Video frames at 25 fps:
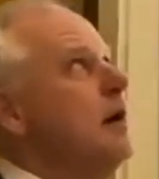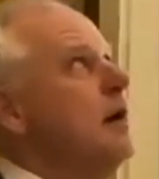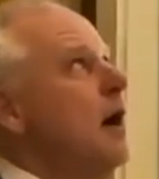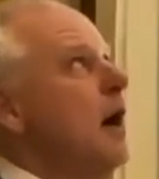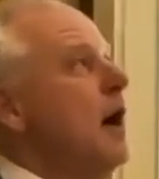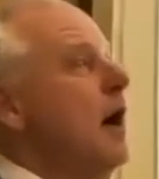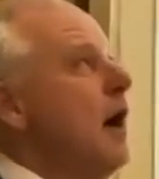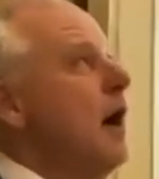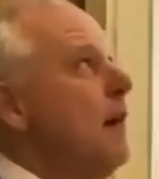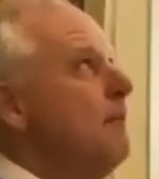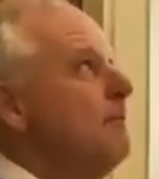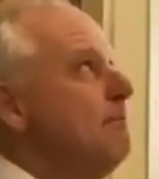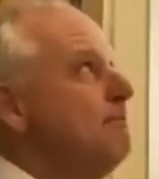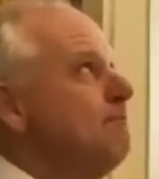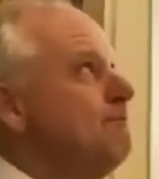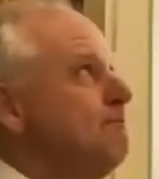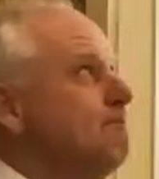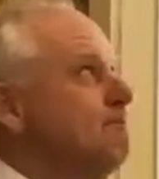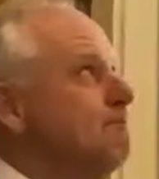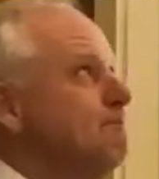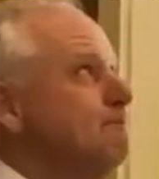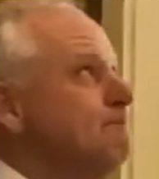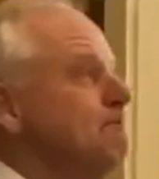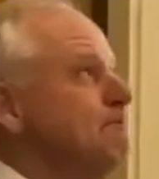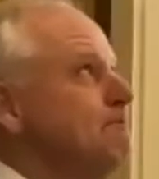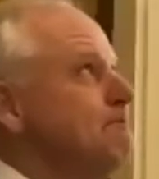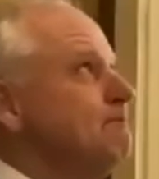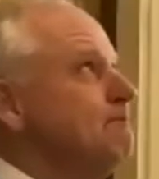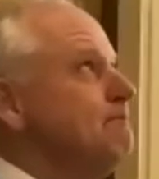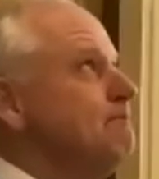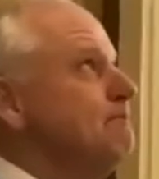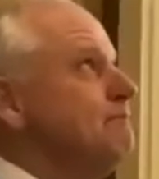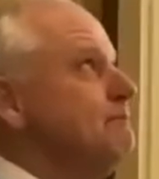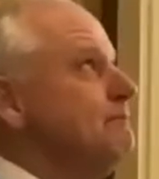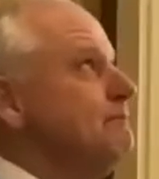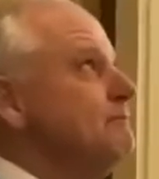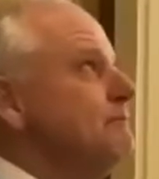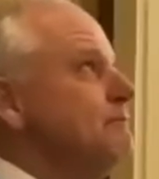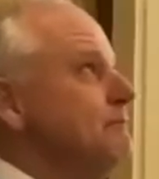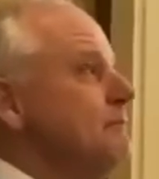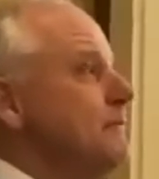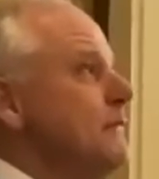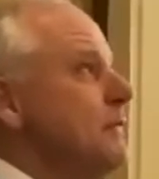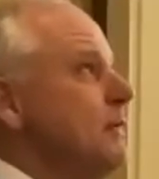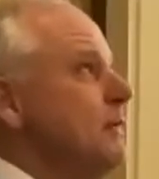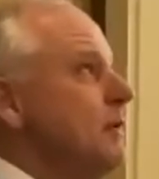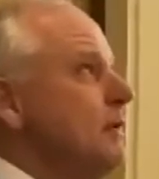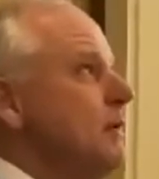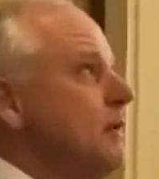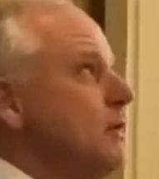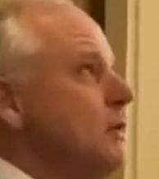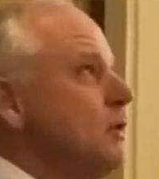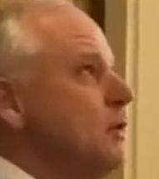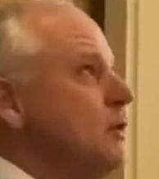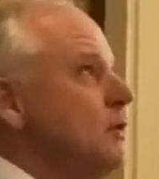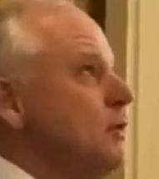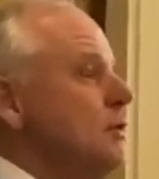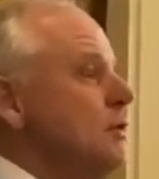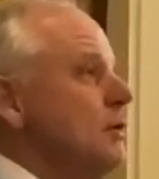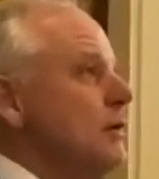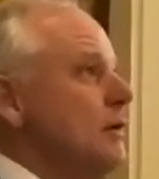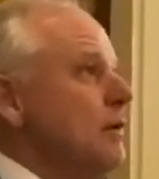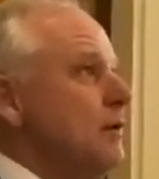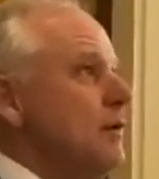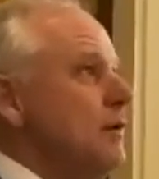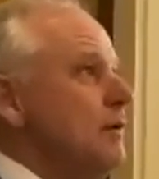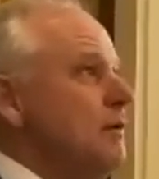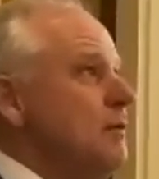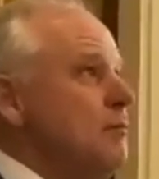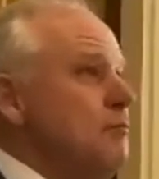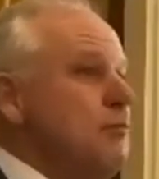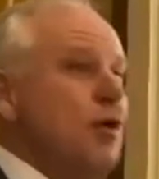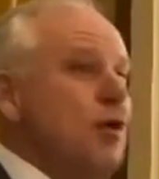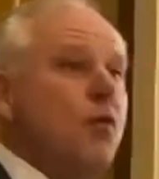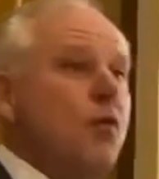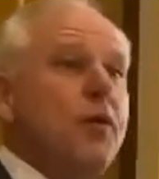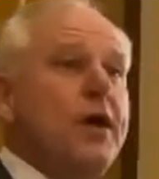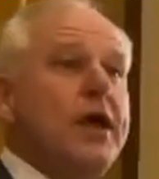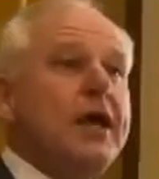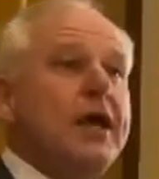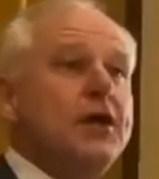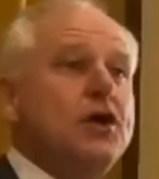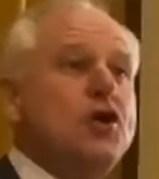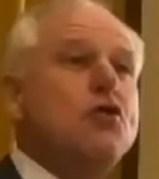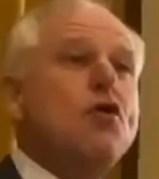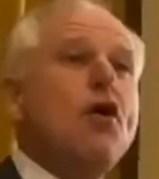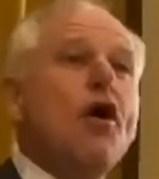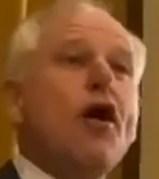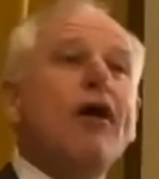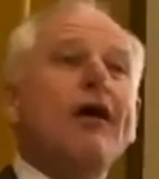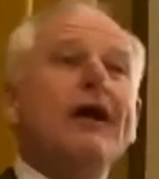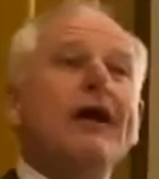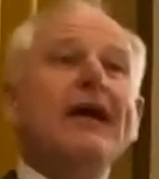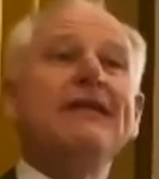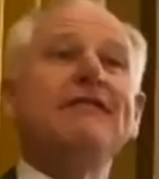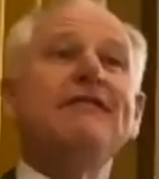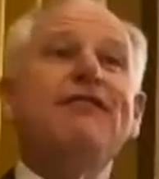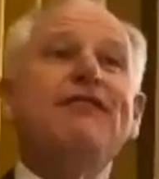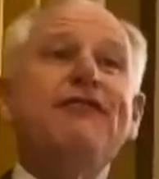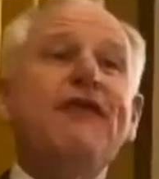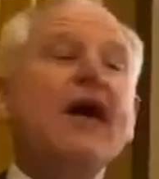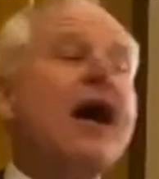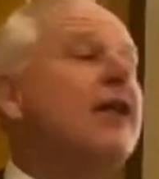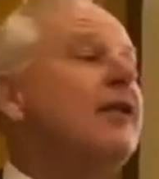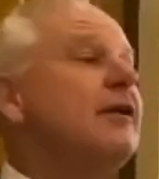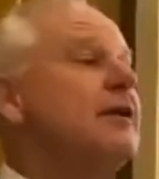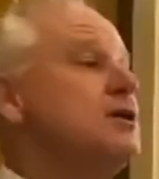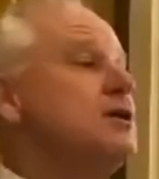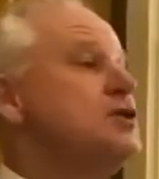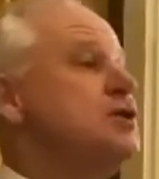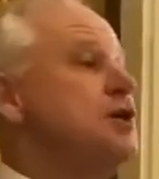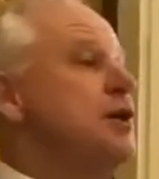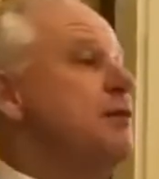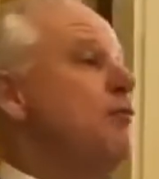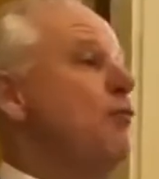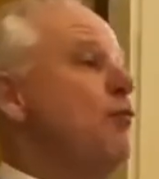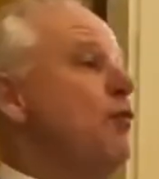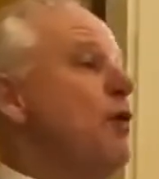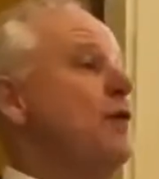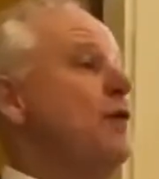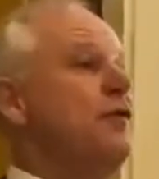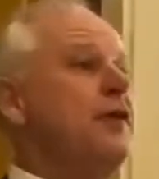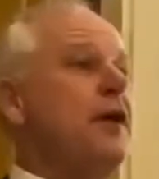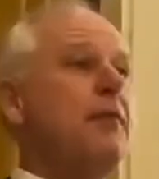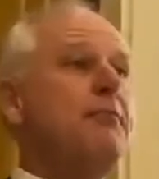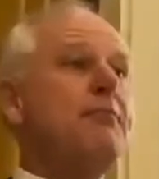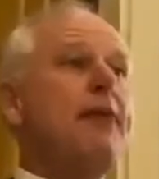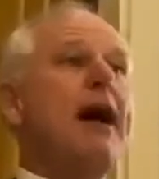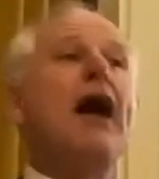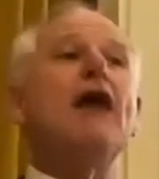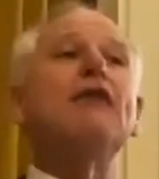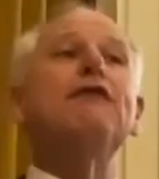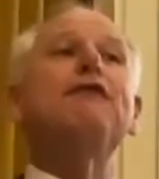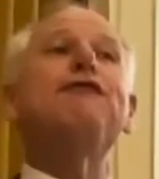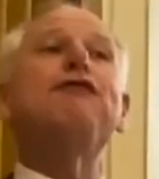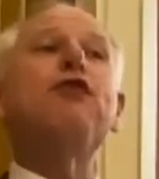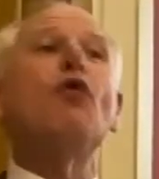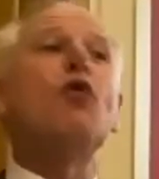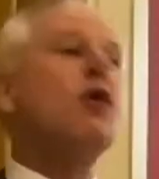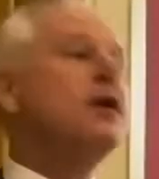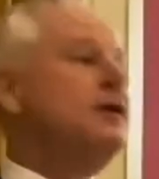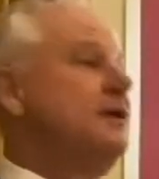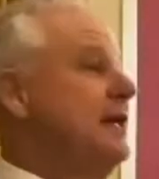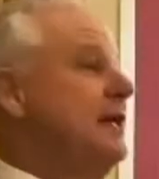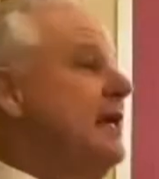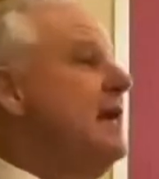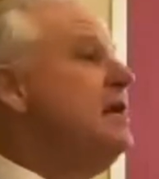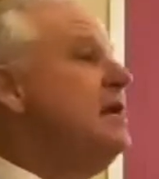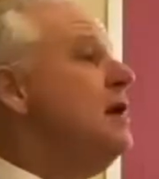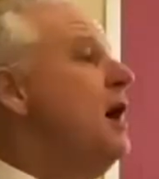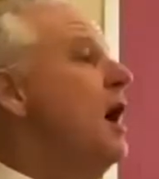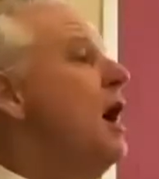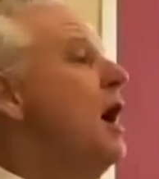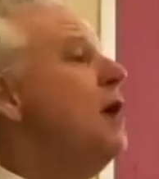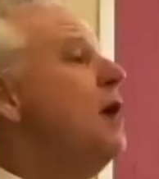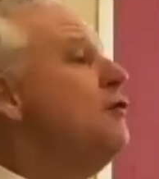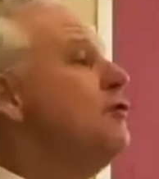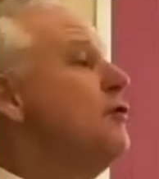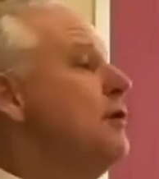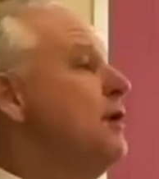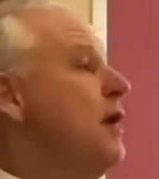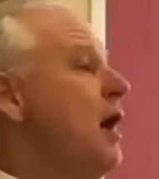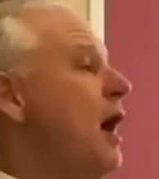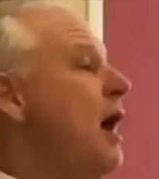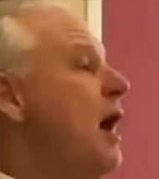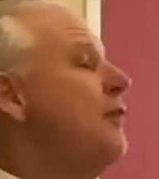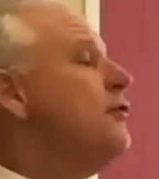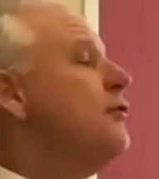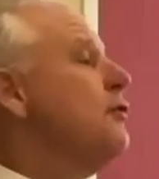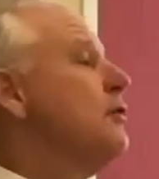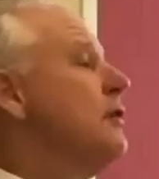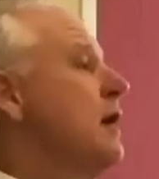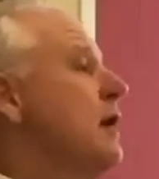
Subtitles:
But you are in fellowship with about 1,400 other